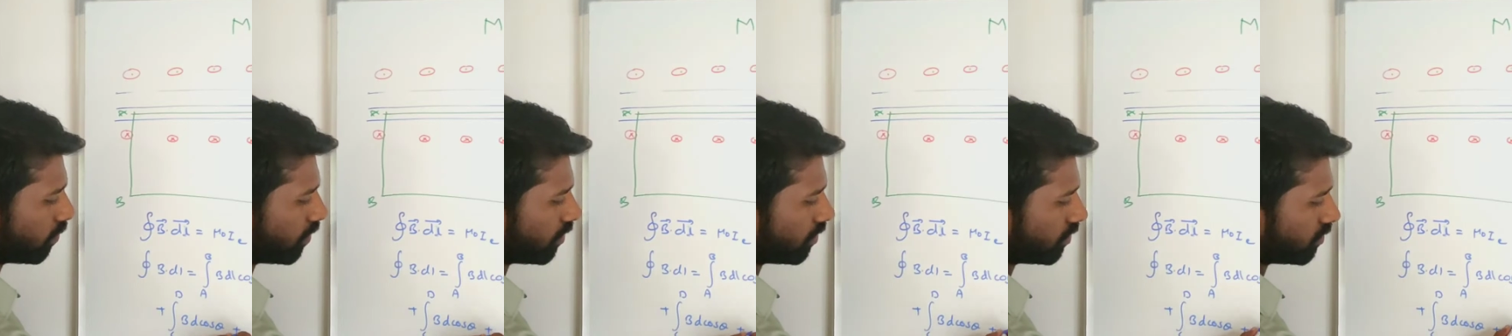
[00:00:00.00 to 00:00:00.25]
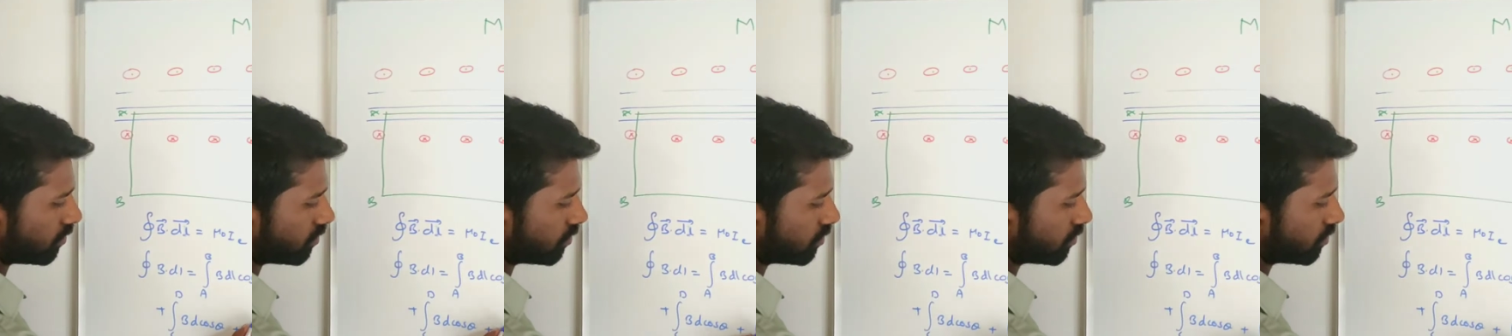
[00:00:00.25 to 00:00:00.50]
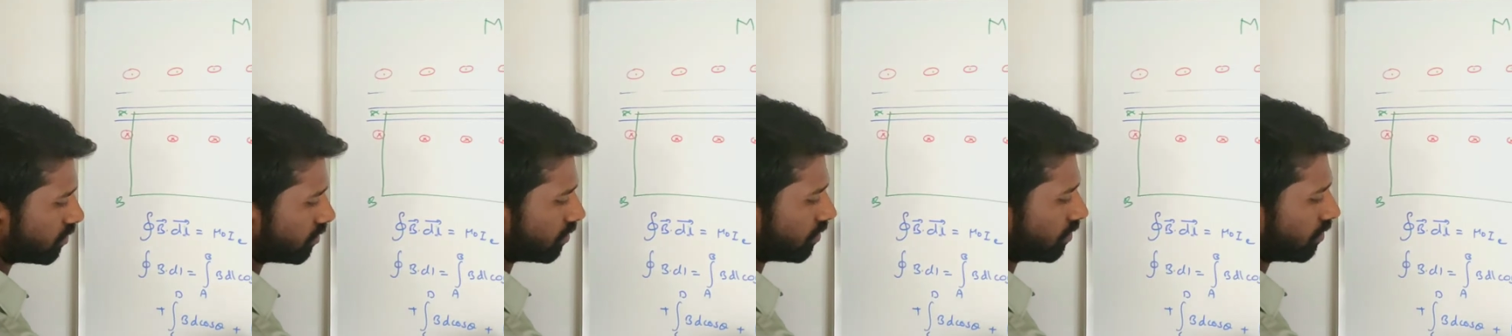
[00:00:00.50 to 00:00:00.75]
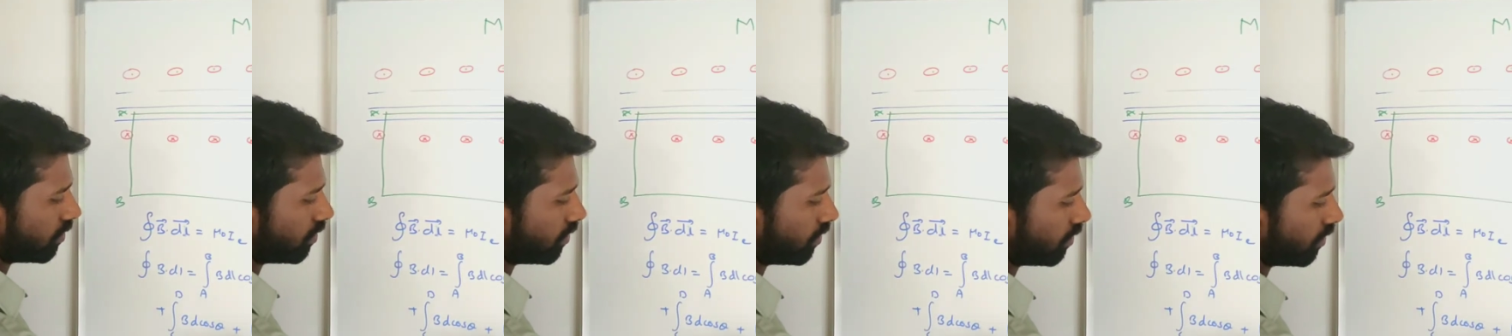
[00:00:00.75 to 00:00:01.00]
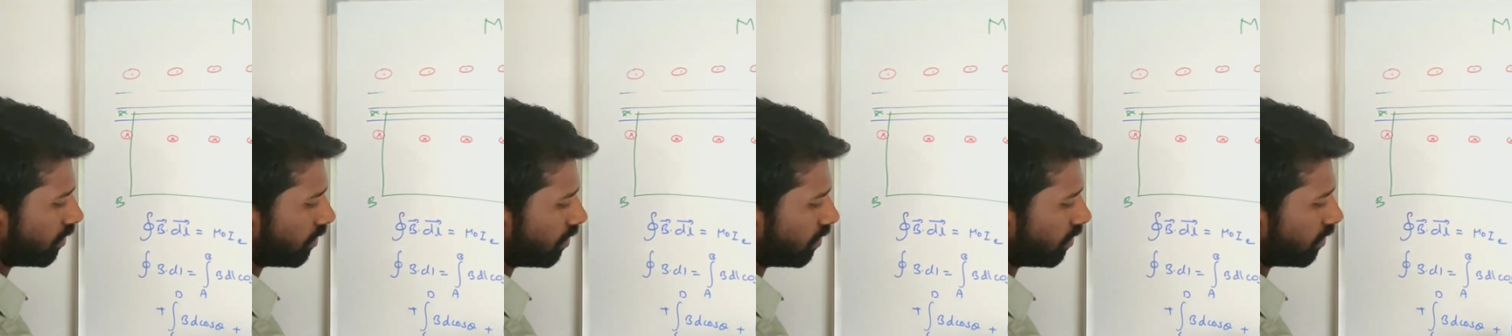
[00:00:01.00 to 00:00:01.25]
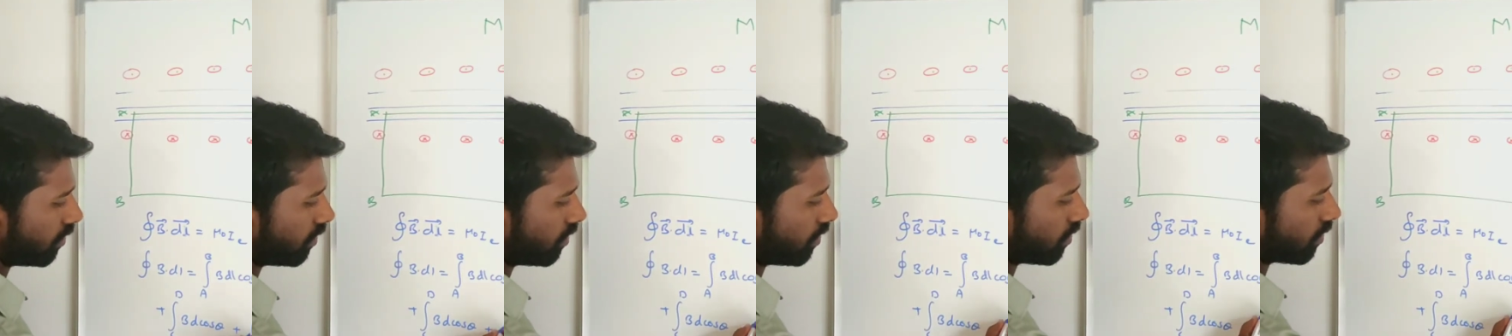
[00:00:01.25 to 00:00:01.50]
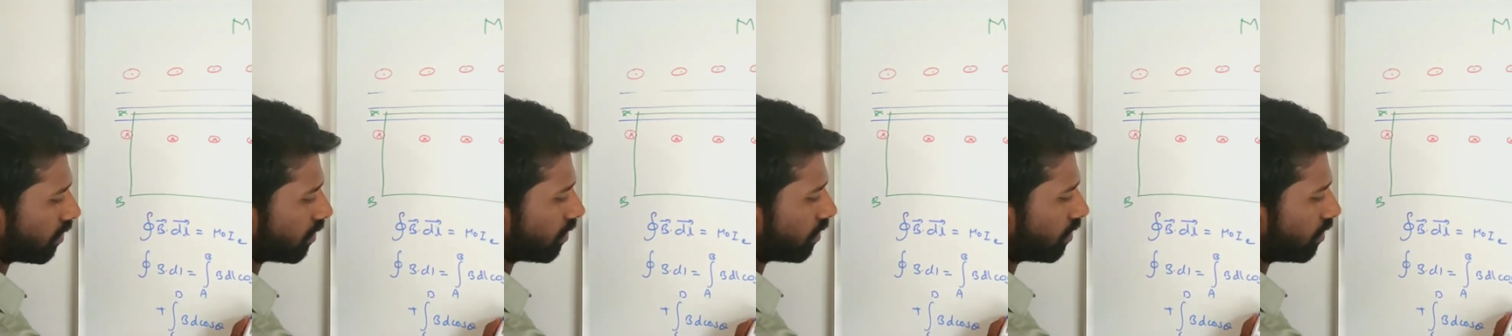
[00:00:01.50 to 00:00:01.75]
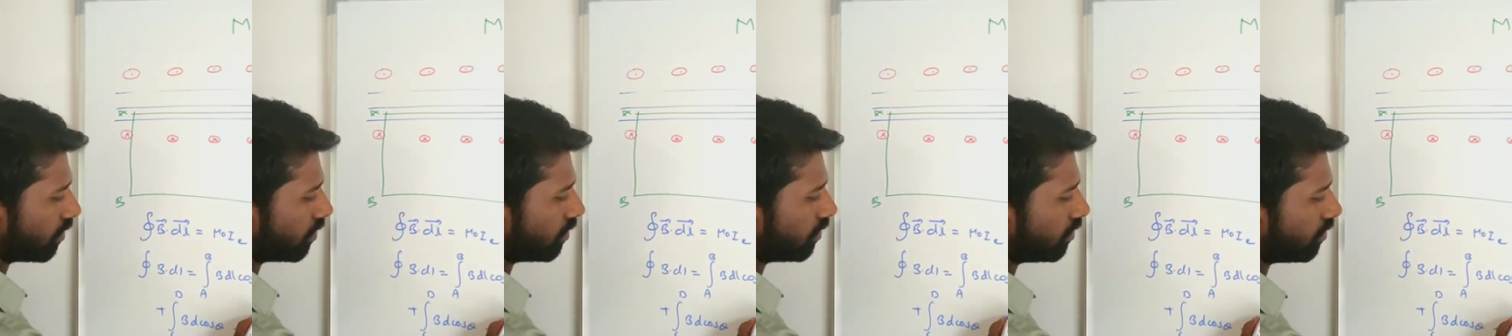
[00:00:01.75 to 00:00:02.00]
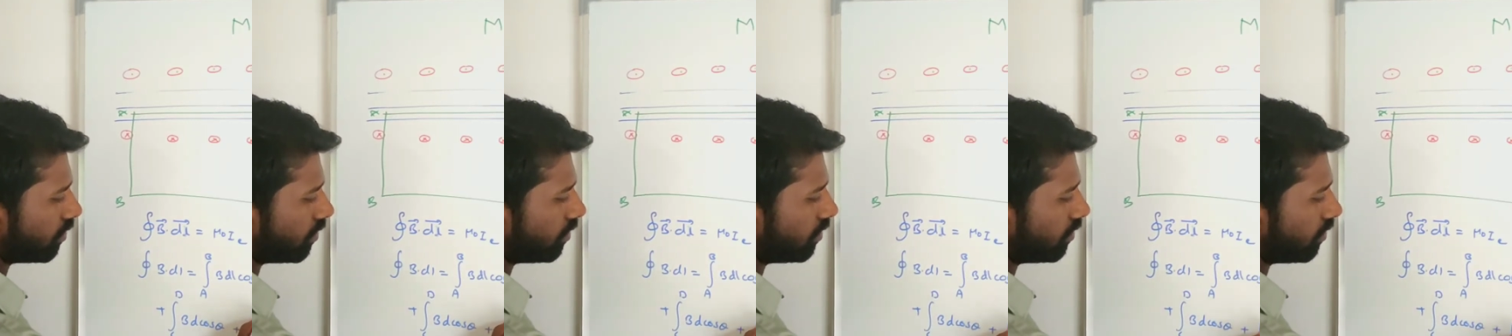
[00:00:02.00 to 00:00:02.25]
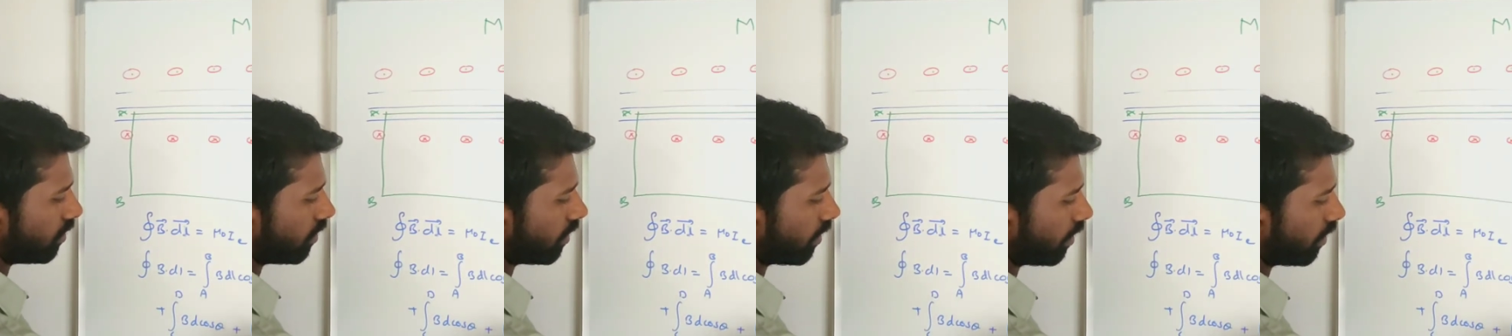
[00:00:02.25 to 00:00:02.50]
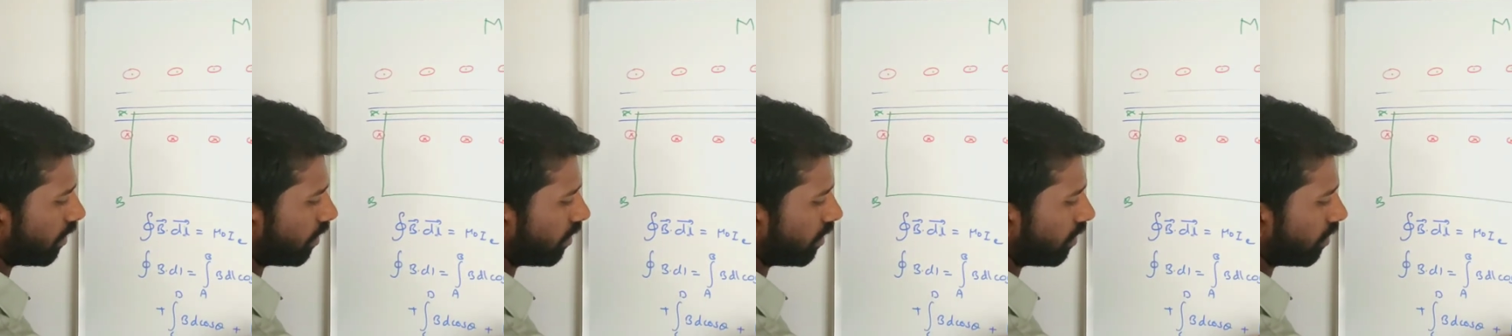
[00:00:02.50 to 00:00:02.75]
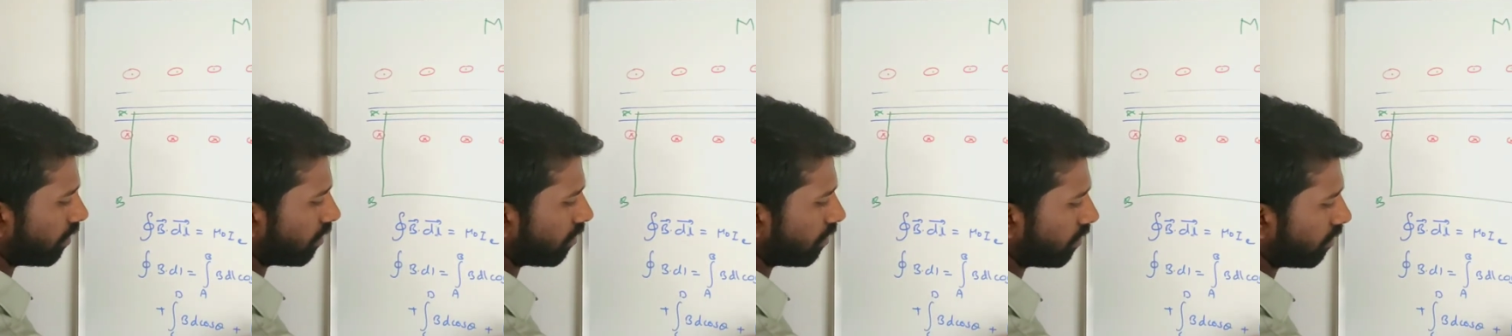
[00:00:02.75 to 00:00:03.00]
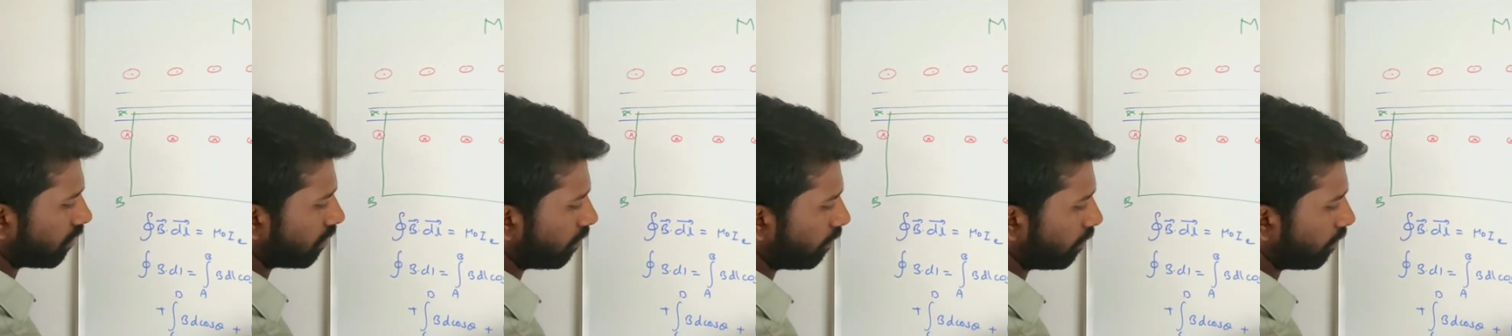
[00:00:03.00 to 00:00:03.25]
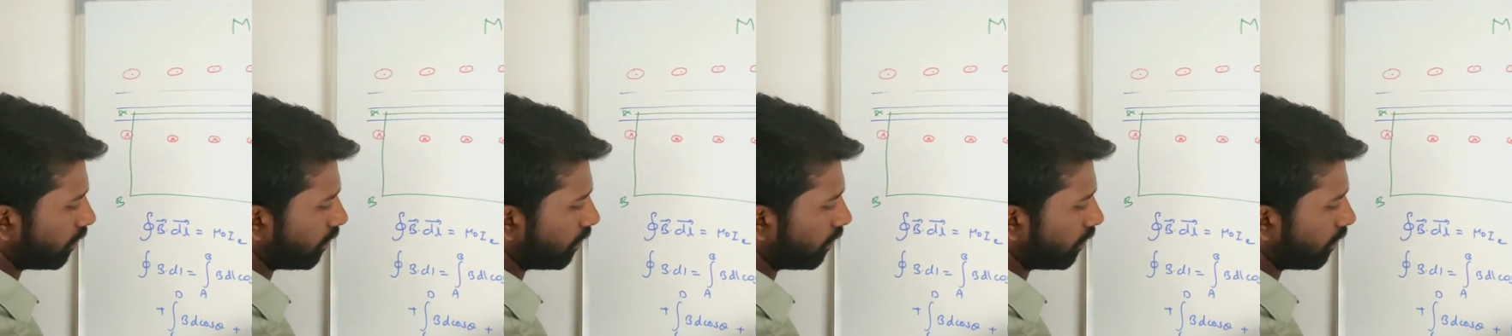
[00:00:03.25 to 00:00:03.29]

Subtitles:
plus integral dA